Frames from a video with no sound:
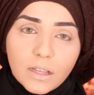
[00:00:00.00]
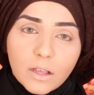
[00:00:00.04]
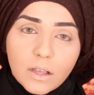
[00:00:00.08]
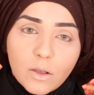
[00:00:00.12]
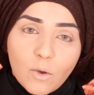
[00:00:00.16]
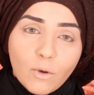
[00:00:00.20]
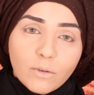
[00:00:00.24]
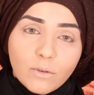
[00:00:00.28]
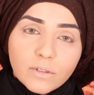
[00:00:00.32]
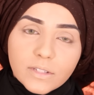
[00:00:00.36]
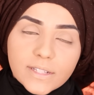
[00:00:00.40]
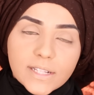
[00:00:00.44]

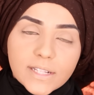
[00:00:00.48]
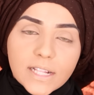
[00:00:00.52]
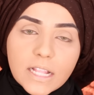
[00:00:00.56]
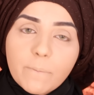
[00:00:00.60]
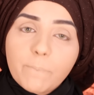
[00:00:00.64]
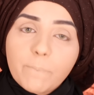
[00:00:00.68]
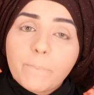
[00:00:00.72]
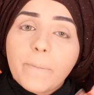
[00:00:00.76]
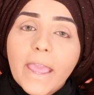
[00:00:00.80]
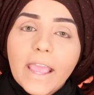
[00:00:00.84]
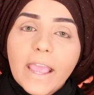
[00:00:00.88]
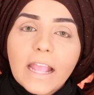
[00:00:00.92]
ghostly
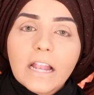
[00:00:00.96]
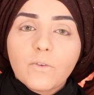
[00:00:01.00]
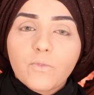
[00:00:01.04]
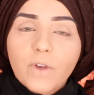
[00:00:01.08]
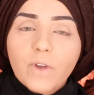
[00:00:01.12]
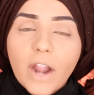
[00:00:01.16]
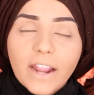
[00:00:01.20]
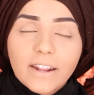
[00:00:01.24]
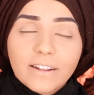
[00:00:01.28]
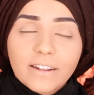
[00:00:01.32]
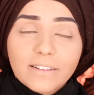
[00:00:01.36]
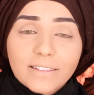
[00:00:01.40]
pale
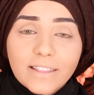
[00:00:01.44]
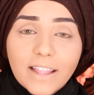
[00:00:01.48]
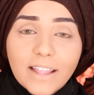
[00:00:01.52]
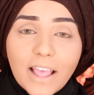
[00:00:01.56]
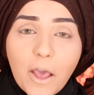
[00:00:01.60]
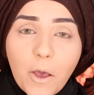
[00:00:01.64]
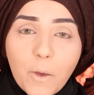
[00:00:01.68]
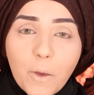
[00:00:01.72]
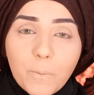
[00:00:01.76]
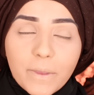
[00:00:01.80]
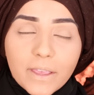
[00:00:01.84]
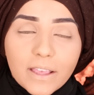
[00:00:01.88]
right
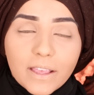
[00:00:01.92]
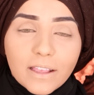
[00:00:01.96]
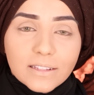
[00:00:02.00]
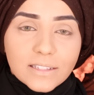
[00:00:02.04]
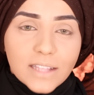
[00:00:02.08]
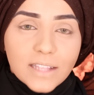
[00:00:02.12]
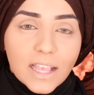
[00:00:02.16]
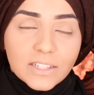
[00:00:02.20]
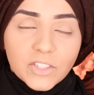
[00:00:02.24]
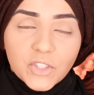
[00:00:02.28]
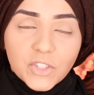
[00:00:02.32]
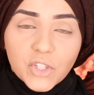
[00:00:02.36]
now
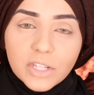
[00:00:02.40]
because I